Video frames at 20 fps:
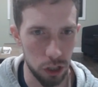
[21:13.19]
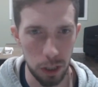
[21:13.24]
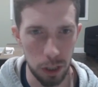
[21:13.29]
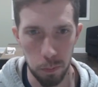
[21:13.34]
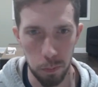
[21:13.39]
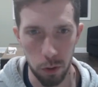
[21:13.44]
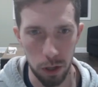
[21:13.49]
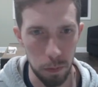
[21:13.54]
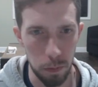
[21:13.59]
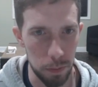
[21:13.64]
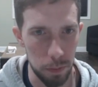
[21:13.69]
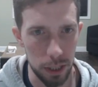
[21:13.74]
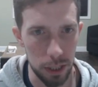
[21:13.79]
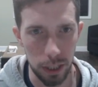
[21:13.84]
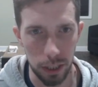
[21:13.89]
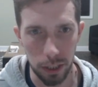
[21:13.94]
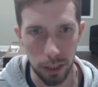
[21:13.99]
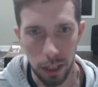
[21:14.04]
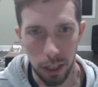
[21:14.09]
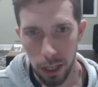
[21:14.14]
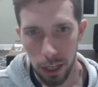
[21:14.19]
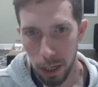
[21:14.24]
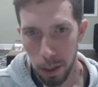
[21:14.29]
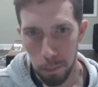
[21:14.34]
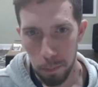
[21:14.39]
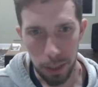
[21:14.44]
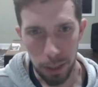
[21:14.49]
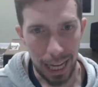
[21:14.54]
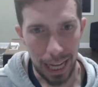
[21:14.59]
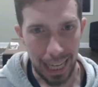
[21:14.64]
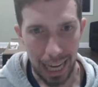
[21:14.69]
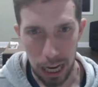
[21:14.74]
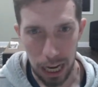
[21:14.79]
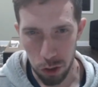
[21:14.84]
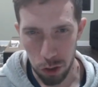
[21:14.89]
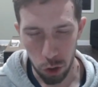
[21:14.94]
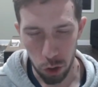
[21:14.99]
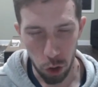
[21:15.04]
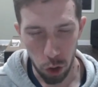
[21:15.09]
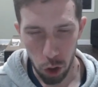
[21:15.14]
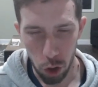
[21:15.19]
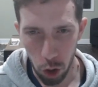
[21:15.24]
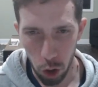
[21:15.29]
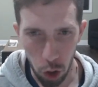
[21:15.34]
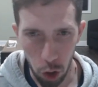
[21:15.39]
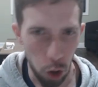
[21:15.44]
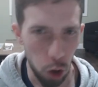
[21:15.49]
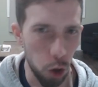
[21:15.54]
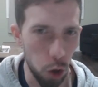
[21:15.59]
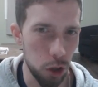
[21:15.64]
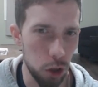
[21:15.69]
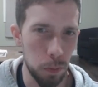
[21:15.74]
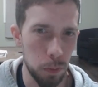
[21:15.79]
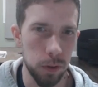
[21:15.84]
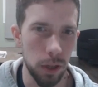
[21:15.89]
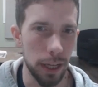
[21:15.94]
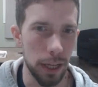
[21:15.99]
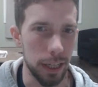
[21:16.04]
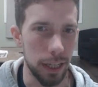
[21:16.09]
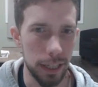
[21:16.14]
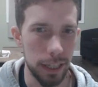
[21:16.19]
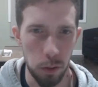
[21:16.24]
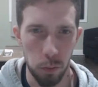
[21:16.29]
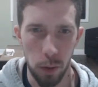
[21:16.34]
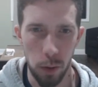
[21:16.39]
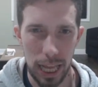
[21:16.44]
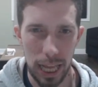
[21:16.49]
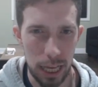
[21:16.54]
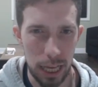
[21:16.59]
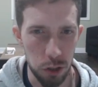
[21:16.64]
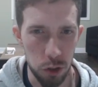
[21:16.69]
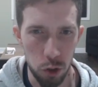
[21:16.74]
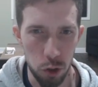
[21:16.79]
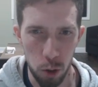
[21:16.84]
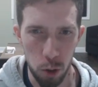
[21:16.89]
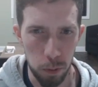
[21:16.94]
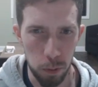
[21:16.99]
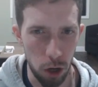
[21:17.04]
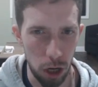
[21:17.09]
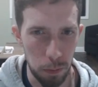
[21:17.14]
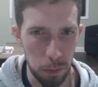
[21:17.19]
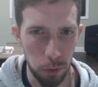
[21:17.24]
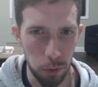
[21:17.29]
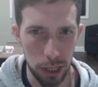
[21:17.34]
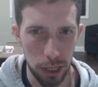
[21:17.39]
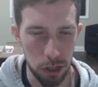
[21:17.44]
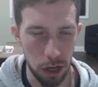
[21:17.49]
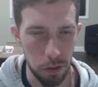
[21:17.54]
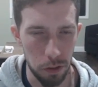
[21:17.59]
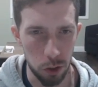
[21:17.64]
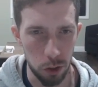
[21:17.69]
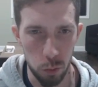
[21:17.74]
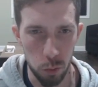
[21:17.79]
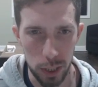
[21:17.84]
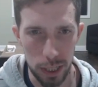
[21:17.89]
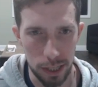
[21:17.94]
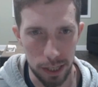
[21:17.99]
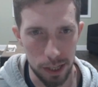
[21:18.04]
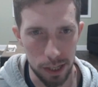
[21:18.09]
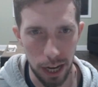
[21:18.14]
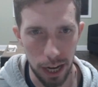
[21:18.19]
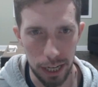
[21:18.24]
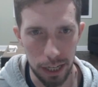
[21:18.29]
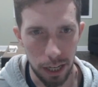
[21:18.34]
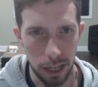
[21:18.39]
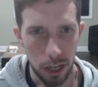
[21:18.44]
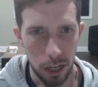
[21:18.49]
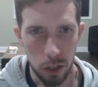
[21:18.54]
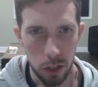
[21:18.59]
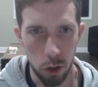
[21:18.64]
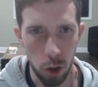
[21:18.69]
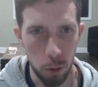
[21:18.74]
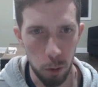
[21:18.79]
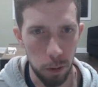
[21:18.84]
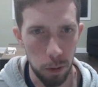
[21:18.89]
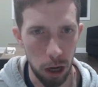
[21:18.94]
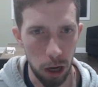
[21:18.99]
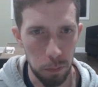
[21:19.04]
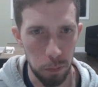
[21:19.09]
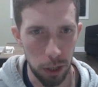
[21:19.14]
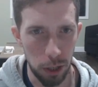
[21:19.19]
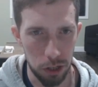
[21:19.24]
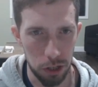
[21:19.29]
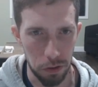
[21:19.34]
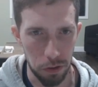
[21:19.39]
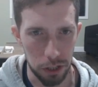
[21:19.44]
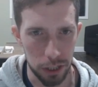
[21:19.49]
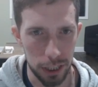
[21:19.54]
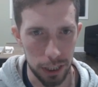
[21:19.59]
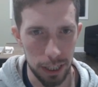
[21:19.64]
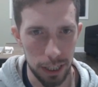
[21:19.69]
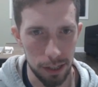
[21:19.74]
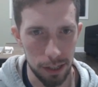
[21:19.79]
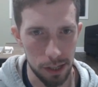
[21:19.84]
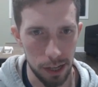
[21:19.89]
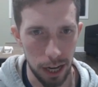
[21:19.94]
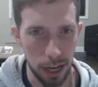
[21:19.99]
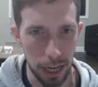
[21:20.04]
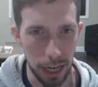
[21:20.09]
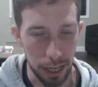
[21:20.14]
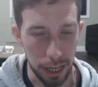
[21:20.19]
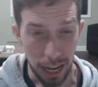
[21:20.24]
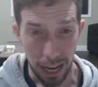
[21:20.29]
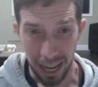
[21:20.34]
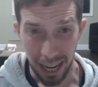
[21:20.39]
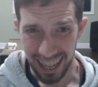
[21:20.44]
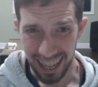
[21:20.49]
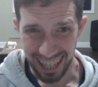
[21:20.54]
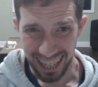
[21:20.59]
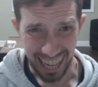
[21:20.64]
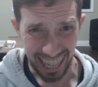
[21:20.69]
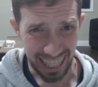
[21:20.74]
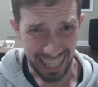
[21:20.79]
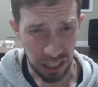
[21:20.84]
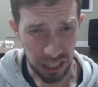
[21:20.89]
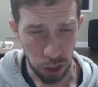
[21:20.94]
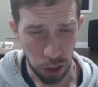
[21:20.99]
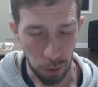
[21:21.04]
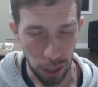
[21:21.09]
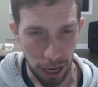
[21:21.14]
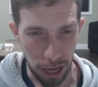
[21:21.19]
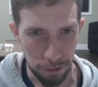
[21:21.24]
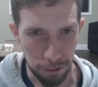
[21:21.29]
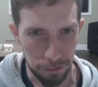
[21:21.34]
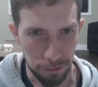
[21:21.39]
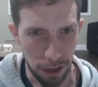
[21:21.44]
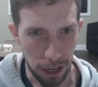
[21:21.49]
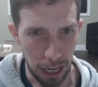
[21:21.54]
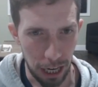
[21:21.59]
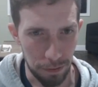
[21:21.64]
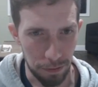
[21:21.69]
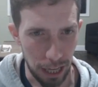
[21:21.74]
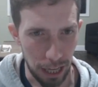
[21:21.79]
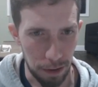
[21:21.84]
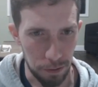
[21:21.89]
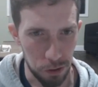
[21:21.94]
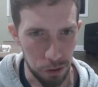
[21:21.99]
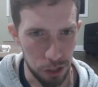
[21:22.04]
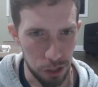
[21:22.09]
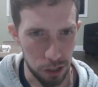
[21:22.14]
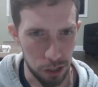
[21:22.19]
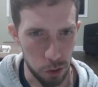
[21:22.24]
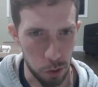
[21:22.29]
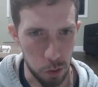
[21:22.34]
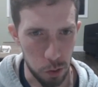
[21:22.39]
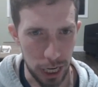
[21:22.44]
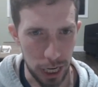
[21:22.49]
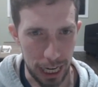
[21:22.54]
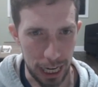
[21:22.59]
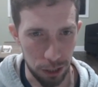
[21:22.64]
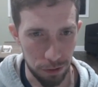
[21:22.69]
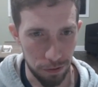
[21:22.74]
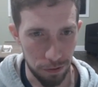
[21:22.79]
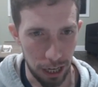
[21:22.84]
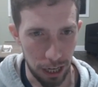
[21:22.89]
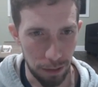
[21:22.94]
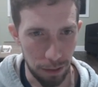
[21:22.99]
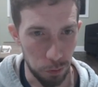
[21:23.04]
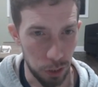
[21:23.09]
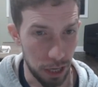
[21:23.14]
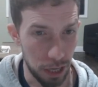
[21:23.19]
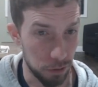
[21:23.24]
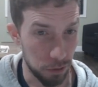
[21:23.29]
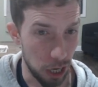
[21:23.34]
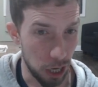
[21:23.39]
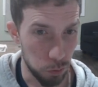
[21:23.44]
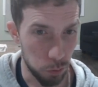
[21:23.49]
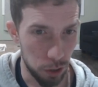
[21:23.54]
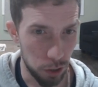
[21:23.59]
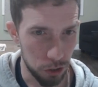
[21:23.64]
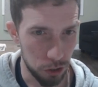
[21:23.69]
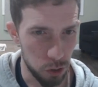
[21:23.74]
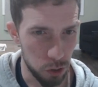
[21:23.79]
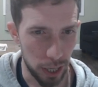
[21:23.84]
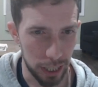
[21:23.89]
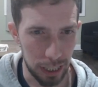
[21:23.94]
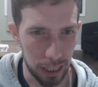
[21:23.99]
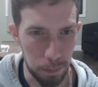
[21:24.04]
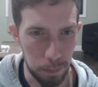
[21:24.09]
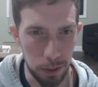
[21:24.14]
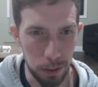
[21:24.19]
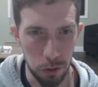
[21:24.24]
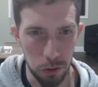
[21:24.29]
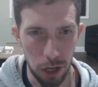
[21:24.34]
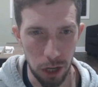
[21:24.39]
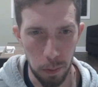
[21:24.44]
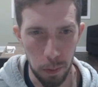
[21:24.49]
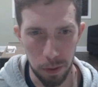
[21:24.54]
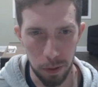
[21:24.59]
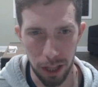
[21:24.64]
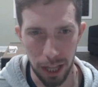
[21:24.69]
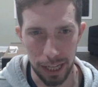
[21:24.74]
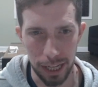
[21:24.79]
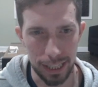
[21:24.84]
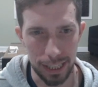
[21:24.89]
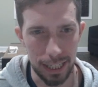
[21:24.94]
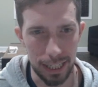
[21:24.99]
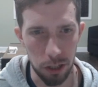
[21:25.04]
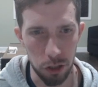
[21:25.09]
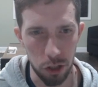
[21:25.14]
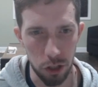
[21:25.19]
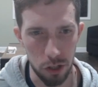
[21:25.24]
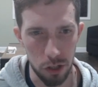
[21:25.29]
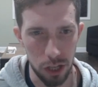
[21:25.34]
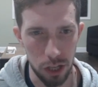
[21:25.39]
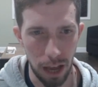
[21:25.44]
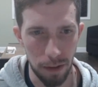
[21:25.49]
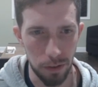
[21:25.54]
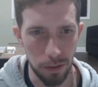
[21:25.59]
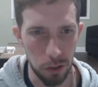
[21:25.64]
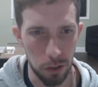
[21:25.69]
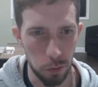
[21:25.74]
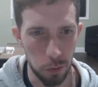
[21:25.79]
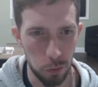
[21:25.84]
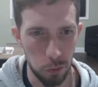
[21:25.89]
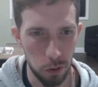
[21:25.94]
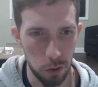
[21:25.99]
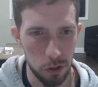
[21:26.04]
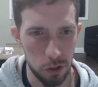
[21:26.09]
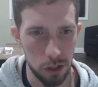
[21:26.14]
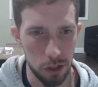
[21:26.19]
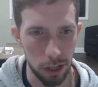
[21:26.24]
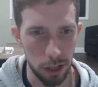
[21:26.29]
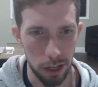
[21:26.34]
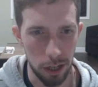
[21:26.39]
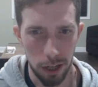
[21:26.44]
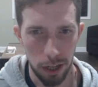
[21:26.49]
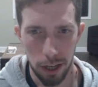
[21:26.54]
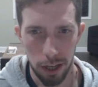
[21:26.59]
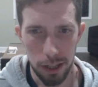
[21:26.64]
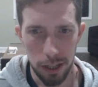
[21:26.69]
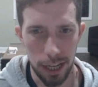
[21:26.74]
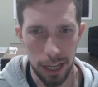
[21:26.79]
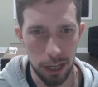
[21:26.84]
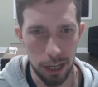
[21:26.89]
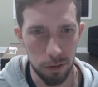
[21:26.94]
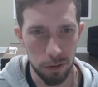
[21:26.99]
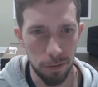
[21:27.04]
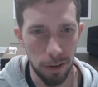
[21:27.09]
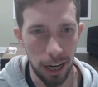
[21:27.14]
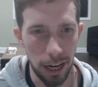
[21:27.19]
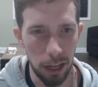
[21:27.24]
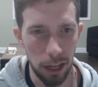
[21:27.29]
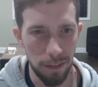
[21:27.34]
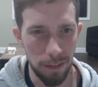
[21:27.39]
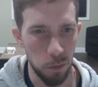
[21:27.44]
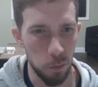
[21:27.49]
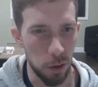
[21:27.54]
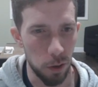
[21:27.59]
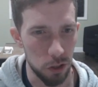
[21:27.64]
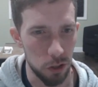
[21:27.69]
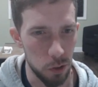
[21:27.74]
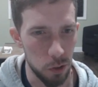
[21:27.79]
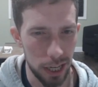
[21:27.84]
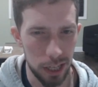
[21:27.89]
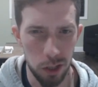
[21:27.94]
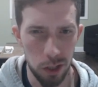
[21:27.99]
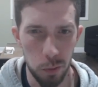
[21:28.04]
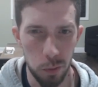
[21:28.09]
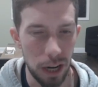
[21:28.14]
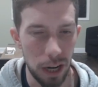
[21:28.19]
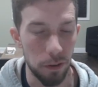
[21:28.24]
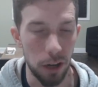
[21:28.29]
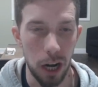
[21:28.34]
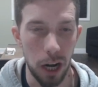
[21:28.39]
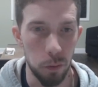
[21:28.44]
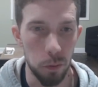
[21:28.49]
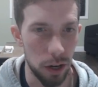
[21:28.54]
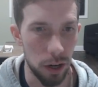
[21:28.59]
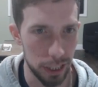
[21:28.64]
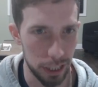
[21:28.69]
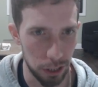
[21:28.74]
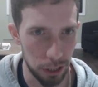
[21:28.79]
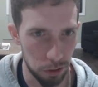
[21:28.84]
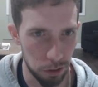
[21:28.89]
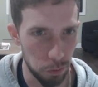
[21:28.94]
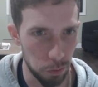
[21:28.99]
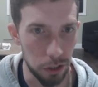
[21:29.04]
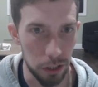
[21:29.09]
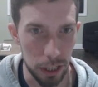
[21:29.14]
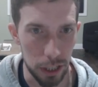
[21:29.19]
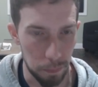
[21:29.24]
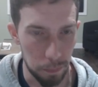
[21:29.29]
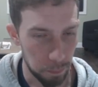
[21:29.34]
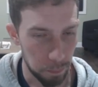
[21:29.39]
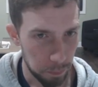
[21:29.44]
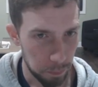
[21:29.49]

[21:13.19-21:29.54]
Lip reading: The point being, black has all the play. Again, white has no pawn breaks on the queen side, no pawn breaks on the king side. I can go f5, f6, or h5 whenever I want to. I can build up with like king g7, rooks to the h file if I want to. I can do whatever I want here, really.